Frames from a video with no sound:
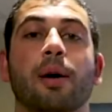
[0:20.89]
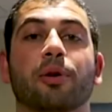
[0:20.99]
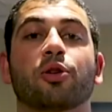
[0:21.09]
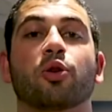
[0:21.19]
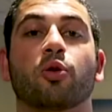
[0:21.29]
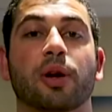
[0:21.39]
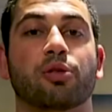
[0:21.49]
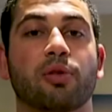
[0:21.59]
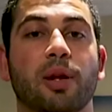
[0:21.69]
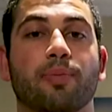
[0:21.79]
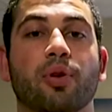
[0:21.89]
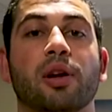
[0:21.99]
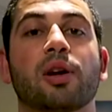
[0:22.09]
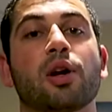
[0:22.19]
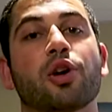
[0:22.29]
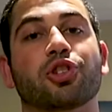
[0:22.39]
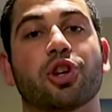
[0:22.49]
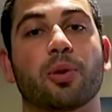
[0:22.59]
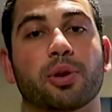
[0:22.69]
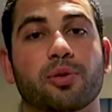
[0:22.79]
I'm gonna do a quick 3D print, show
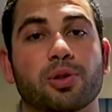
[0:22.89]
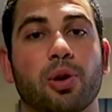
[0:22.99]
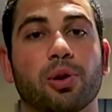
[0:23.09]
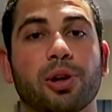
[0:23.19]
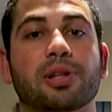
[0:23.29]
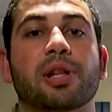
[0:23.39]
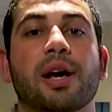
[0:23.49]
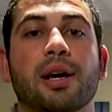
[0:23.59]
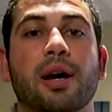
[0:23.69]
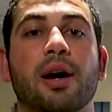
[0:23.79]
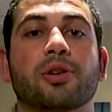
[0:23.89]
you what the result looks like,